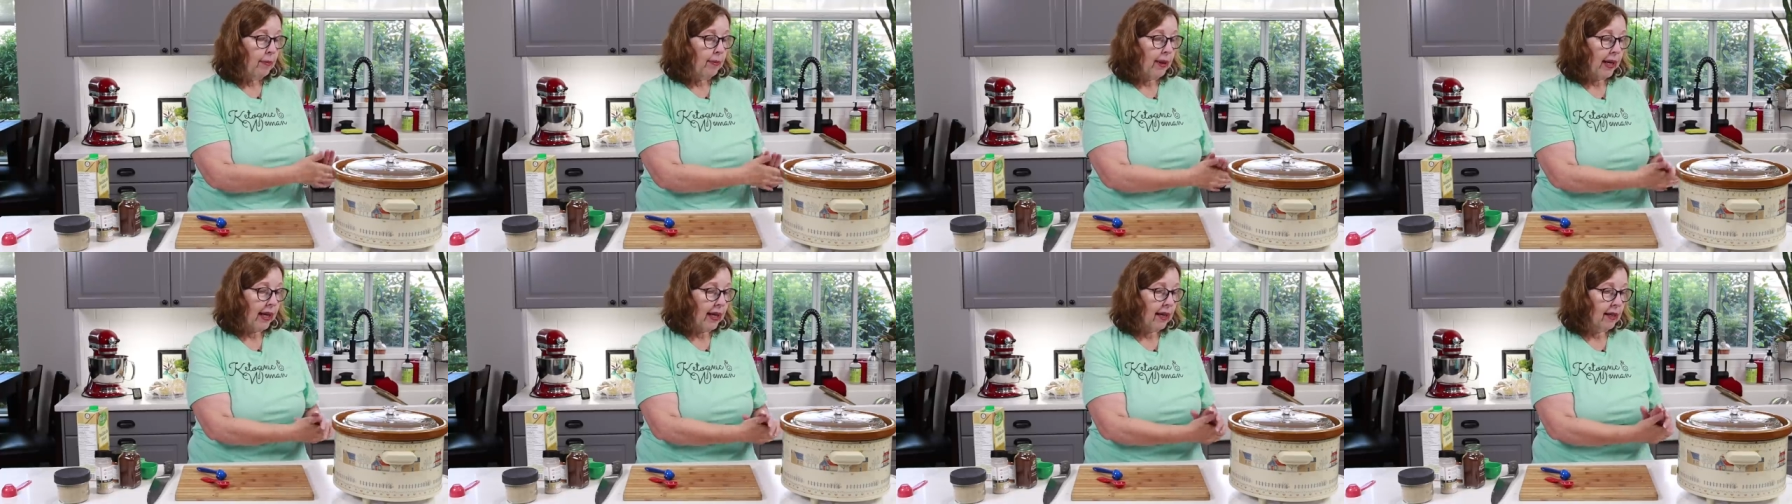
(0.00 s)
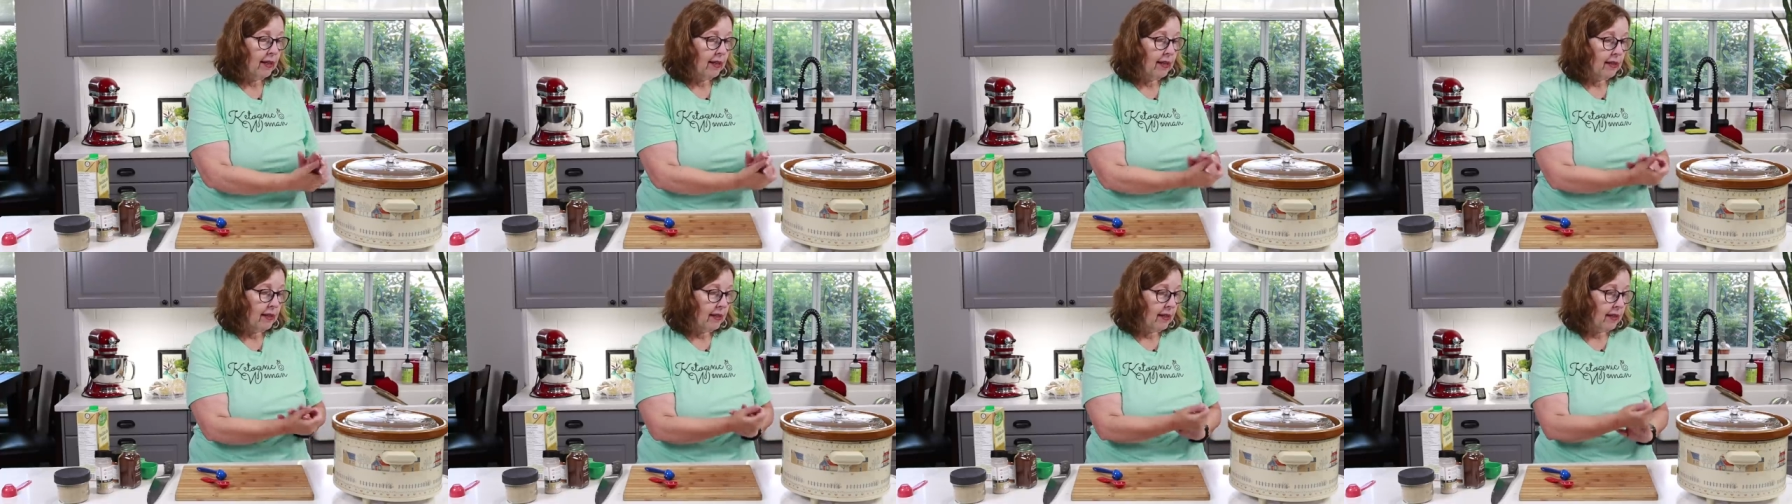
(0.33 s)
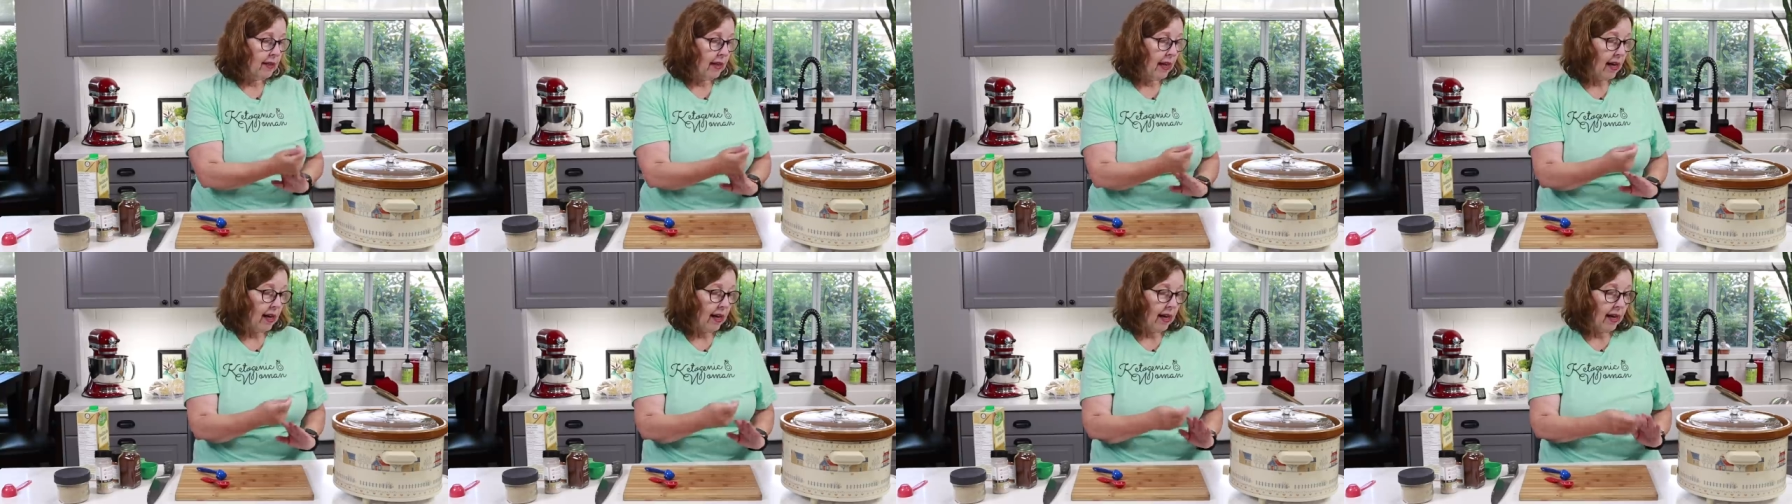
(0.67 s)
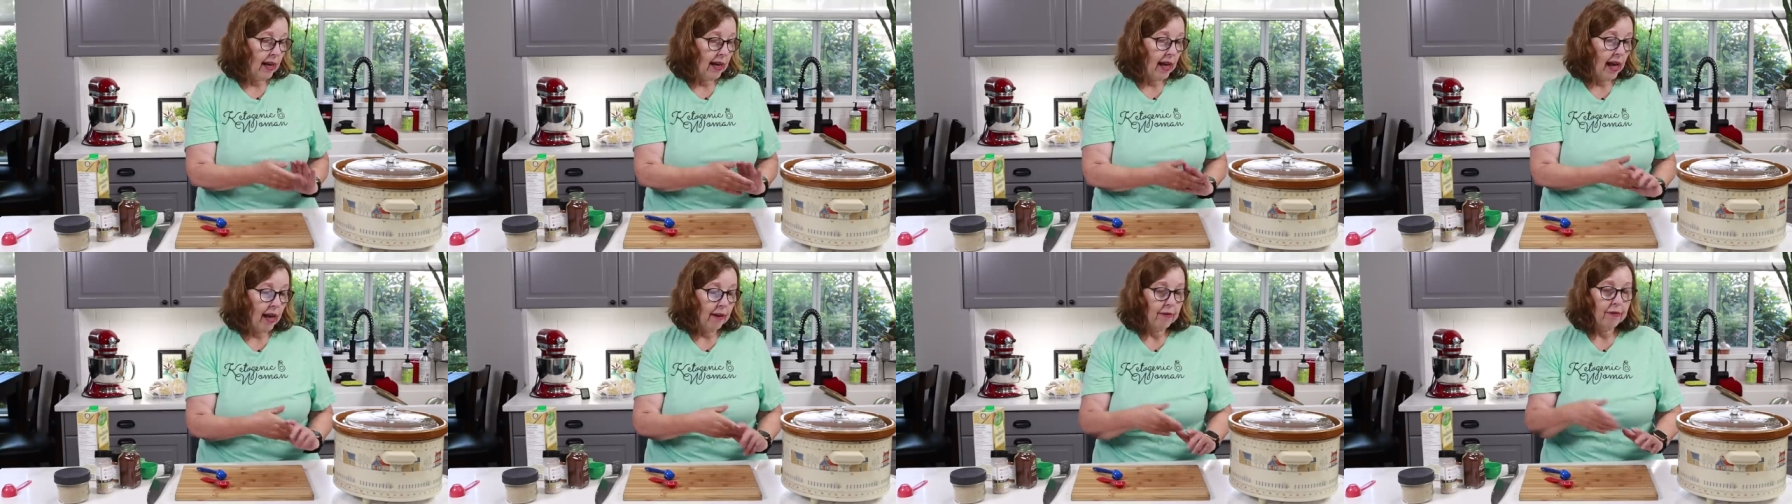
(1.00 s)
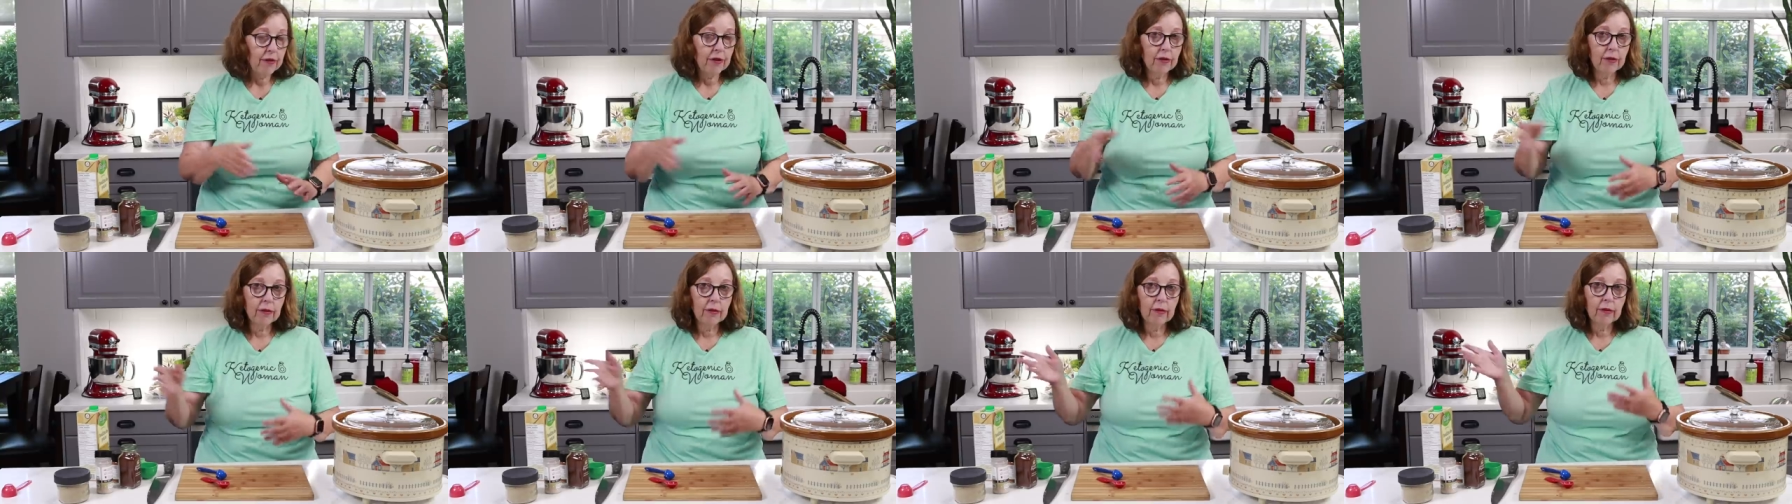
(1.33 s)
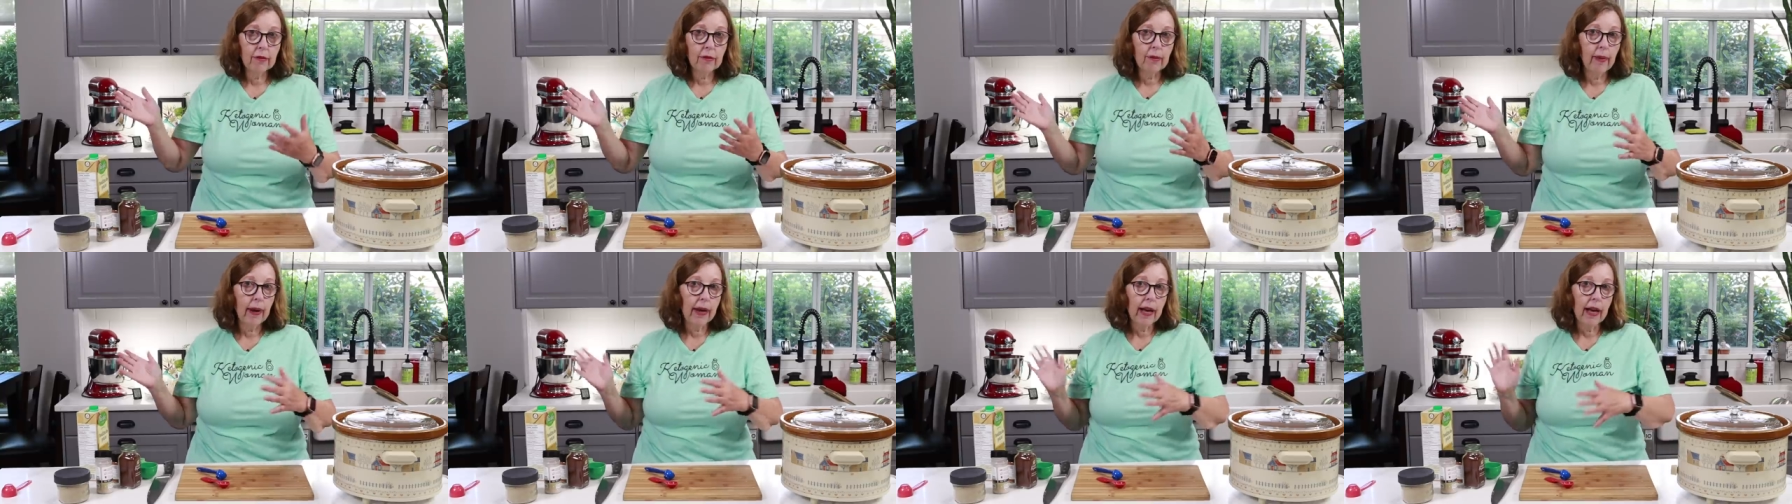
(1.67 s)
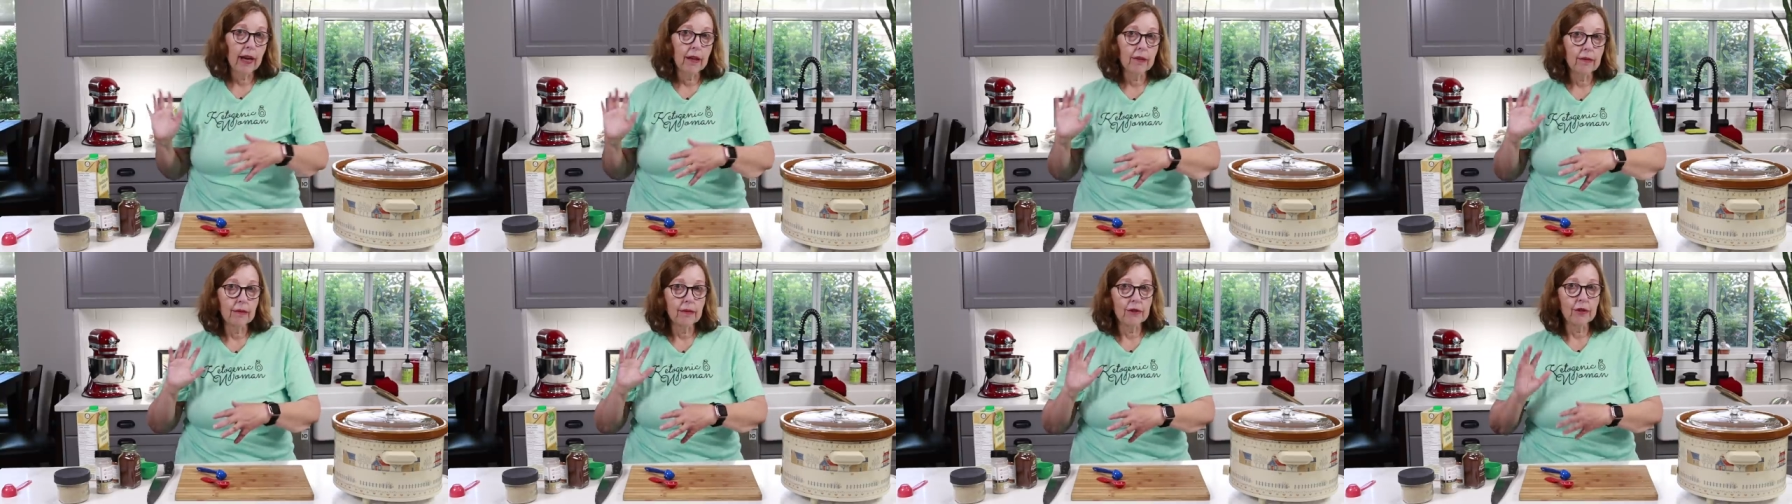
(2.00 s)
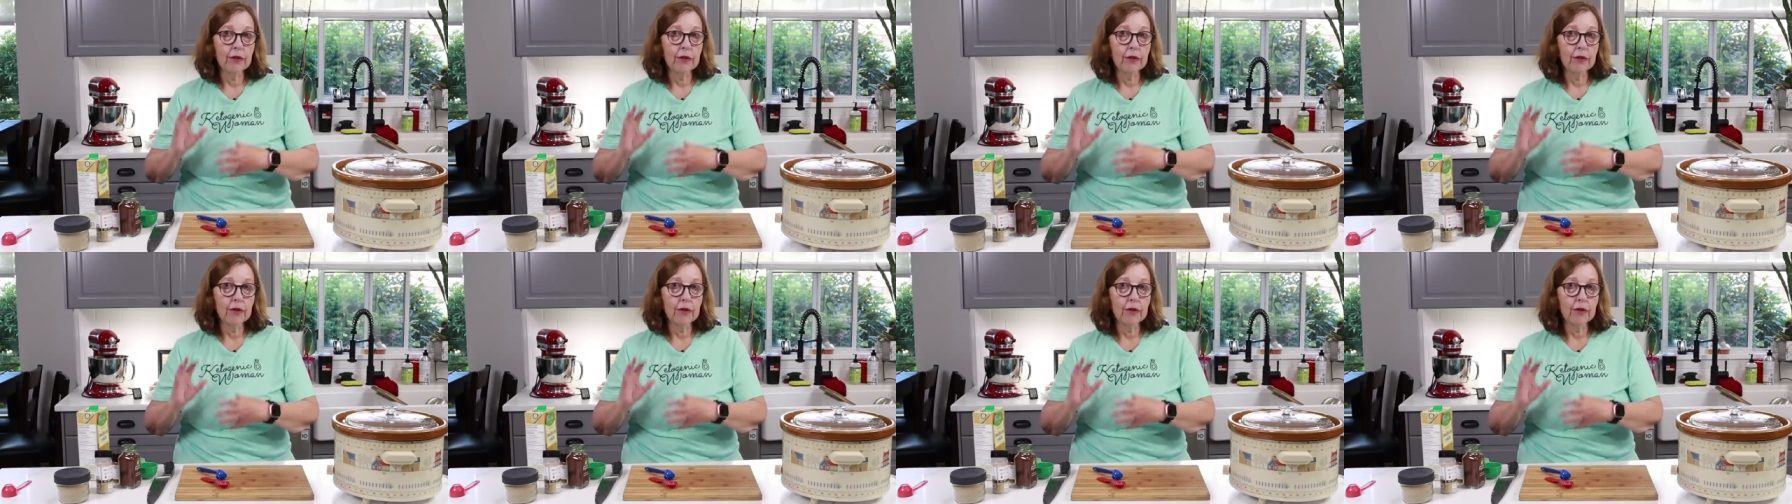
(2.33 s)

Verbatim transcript: because I have to run out